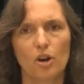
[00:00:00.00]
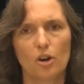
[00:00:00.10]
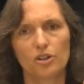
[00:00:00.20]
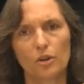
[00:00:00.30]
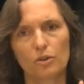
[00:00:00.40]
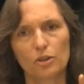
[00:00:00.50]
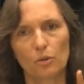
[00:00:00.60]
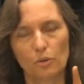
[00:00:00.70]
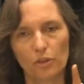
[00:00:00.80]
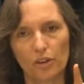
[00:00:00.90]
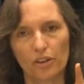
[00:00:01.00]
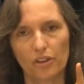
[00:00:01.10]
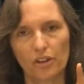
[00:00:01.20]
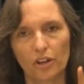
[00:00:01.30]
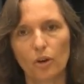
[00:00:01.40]
So
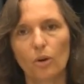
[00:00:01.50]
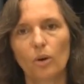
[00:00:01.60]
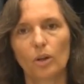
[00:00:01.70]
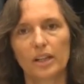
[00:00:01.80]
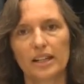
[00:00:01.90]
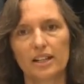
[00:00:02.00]
the goal in